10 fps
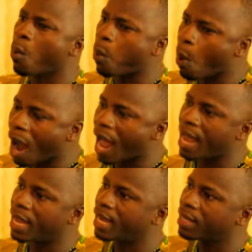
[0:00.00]

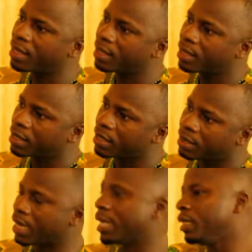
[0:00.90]
why
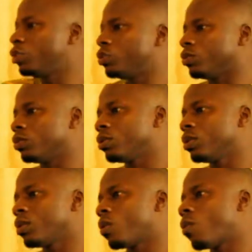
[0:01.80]
the issue,
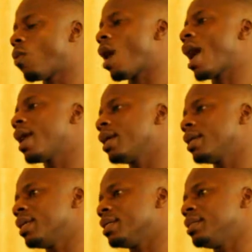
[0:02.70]

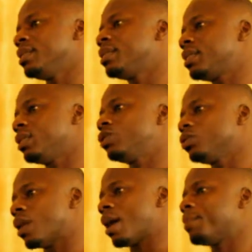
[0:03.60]
why is this
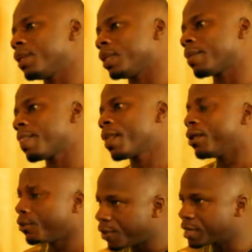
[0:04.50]
issue happening.
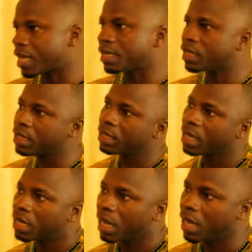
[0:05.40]
Recently,
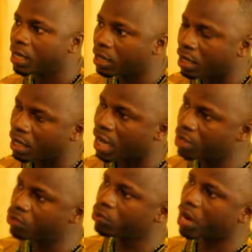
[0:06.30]

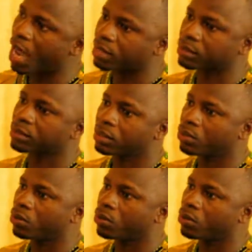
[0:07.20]
AU has,